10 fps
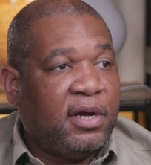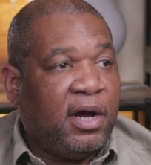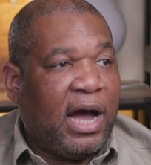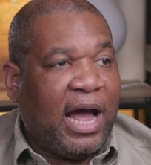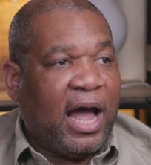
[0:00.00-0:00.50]

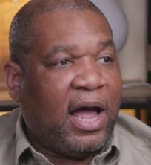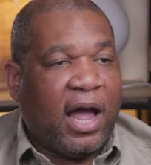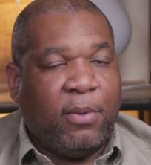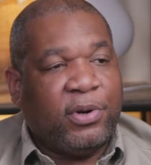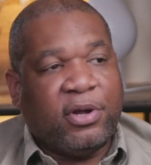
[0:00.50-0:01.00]

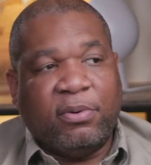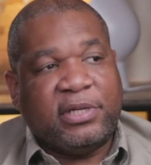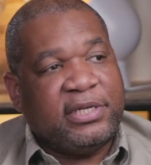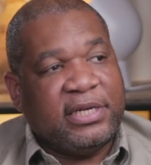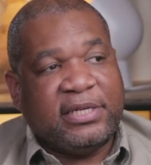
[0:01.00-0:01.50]
I would go
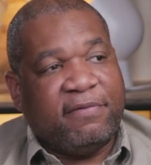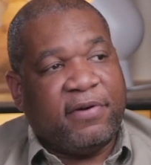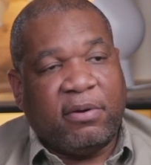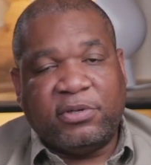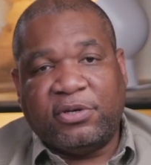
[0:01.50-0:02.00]
with the Chase
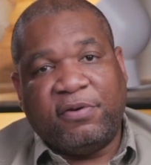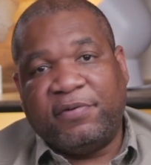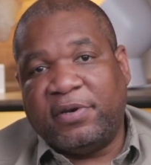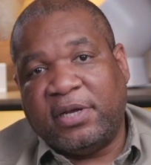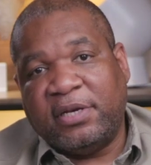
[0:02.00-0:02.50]
Sapphire
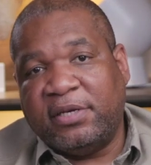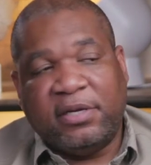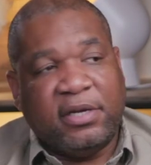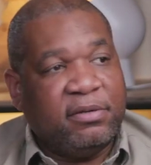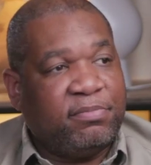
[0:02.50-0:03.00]
Reserve
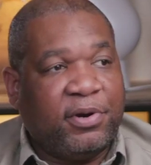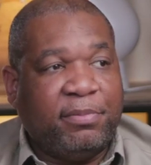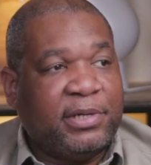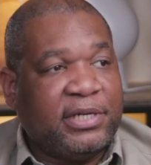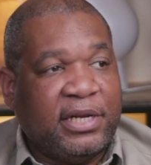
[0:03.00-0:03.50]
in
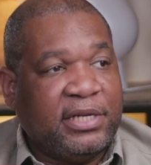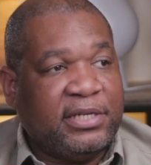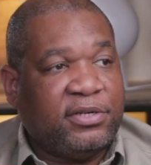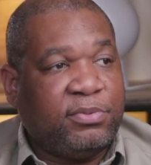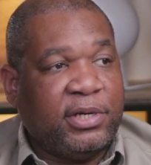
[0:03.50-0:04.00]
pretty much any
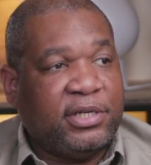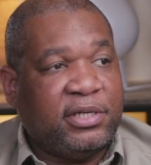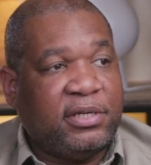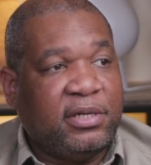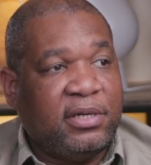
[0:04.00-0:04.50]

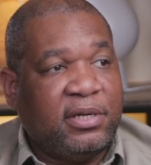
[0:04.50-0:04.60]
situation.